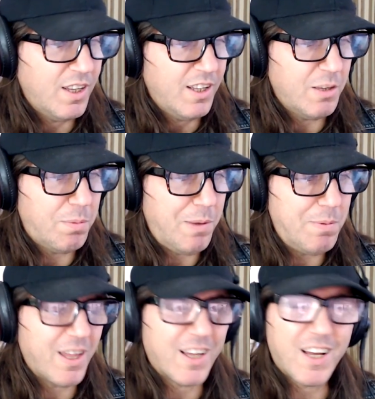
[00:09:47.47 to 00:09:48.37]
the
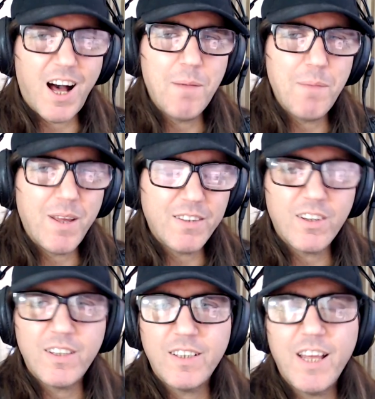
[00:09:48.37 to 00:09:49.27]
people that comment
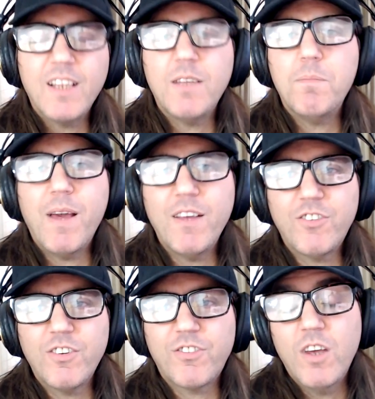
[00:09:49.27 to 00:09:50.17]
on a daily
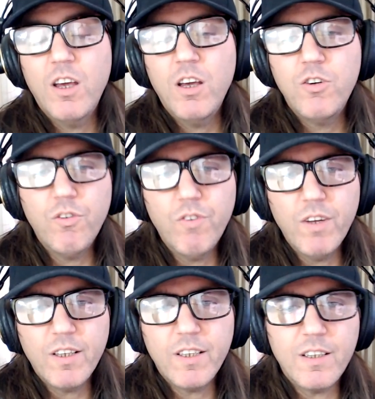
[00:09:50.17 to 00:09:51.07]
basis, you're
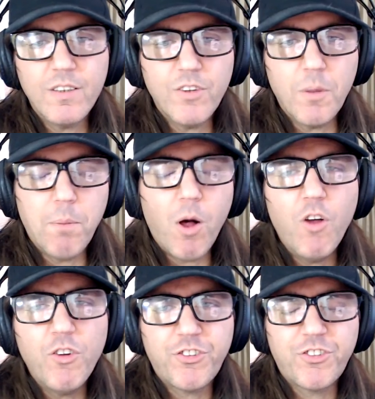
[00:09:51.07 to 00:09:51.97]
really the
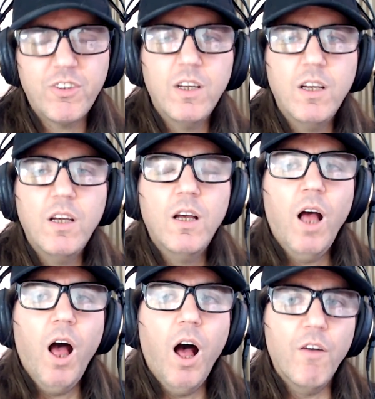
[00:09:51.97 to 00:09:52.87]
pulse
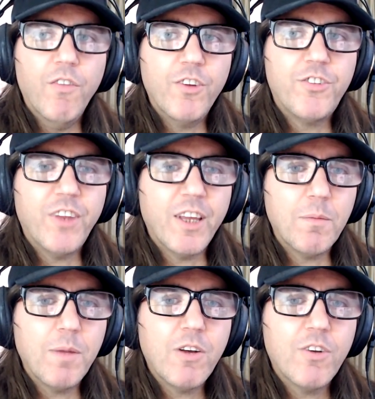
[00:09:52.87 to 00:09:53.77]
of this thing,
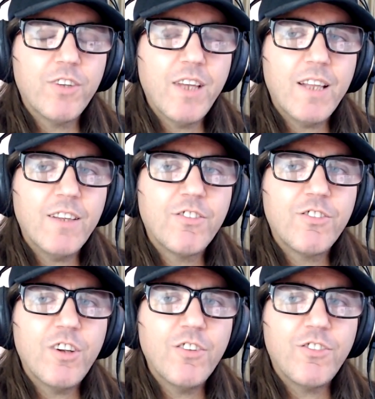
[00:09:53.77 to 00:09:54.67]
because again, this is
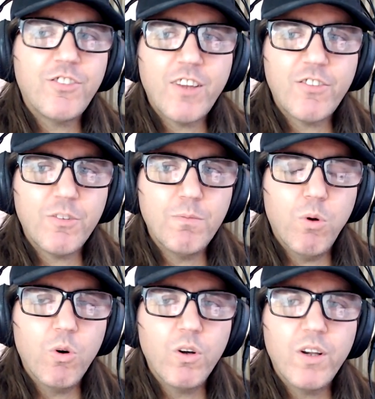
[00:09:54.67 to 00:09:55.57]
an uncensored
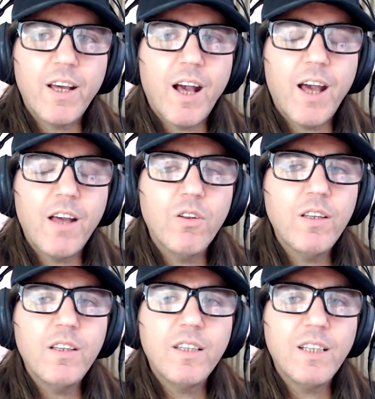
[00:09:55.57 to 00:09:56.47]
board. I
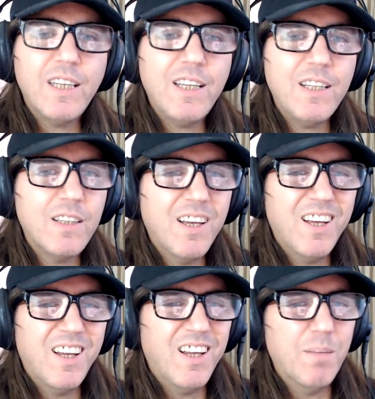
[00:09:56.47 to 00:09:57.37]
only delete
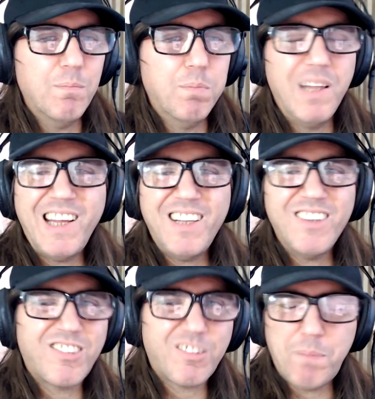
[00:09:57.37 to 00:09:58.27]
blatant
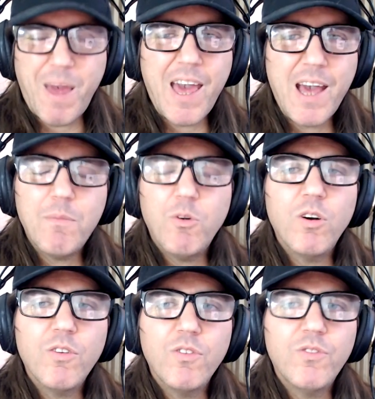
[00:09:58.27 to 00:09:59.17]
spam,
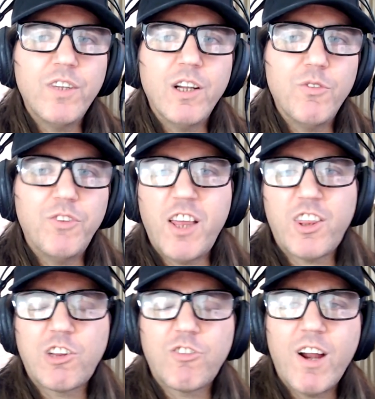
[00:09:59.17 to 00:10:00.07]
or you know, death
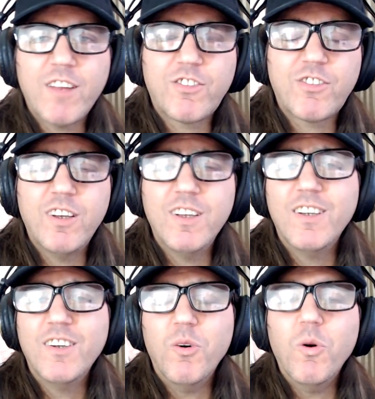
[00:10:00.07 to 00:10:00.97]
threats,
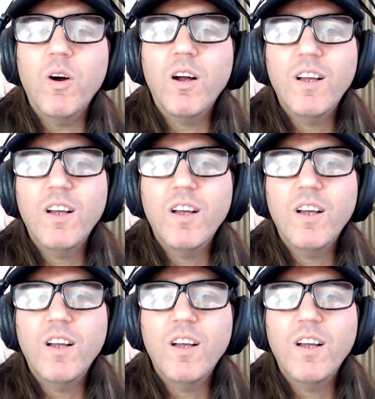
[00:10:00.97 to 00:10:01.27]
or